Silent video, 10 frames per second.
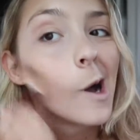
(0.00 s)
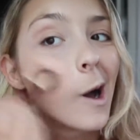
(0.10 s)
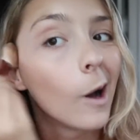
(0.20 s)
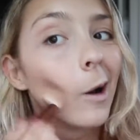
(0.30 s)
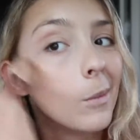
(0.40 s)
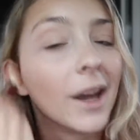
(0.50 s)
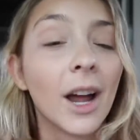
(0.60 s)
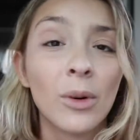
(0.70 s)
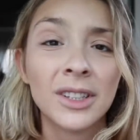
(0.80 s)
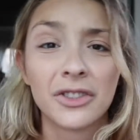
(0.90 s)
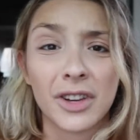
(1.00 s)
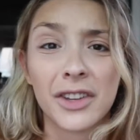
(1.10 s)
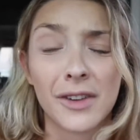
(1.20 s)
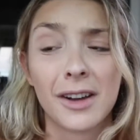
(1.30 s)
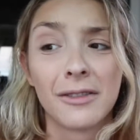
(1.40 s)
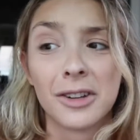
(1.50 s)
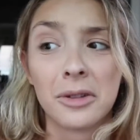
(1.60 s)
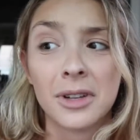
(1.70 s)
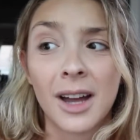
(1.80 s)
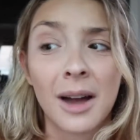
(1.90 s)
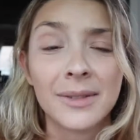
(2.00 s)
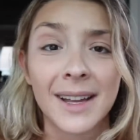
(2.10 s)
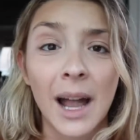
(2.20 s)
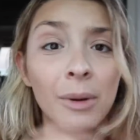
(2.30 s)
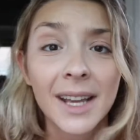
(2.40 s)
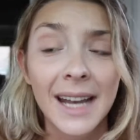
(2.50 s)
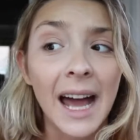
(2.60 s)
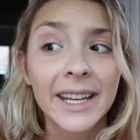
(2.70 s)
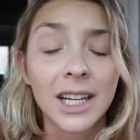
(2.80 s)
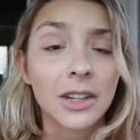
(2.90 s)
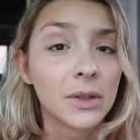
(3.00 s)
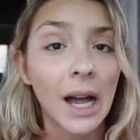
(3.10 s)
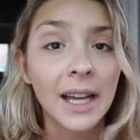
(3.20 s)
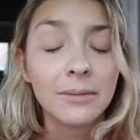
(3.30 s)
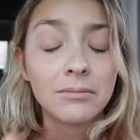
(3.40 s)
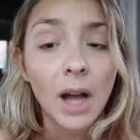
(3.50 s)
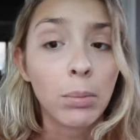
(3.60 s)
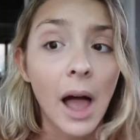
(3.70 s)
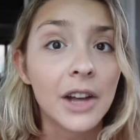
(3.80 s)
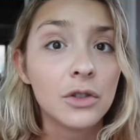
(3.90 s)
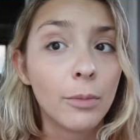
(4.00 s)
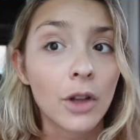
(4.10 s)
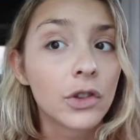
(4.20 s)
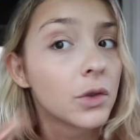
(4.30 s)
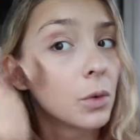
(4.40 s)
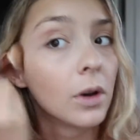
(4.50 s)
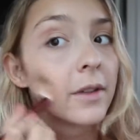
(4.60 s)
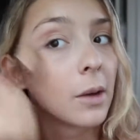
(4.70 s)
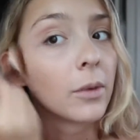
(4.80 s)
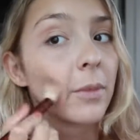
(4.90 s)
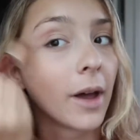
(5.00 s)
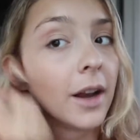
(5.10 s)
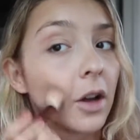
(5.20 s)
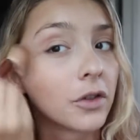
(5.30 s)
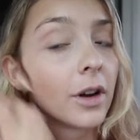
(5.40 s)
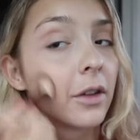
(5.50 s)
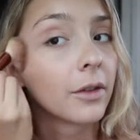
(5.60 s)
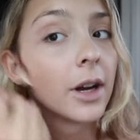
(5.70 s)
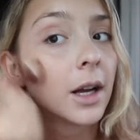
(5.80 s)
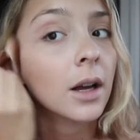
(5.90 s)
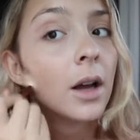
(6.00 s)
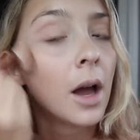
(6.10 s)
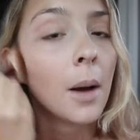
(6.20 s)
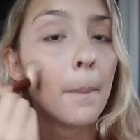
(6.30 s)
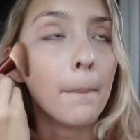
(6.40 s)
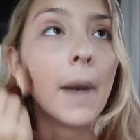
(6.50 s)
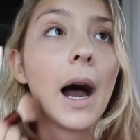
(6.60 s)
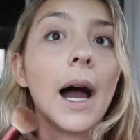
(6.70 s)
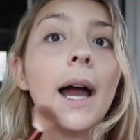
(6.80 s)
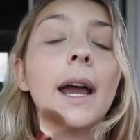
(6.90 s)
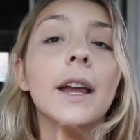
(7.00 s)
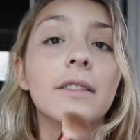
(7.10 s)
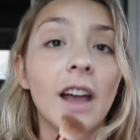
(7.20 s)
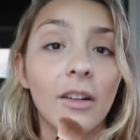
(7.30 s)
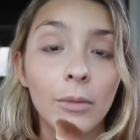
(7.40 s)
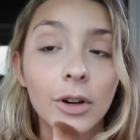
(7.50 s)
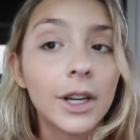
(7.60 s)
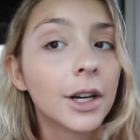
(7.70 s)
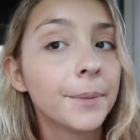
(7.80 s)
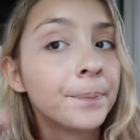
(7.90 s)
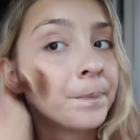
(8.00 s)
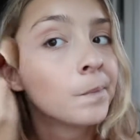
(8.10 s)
And I wanted to transfer out of Fredonia. I was like, I want to get out of here. So I applied to a bunch of schools and was planning on transferring my sophomore year.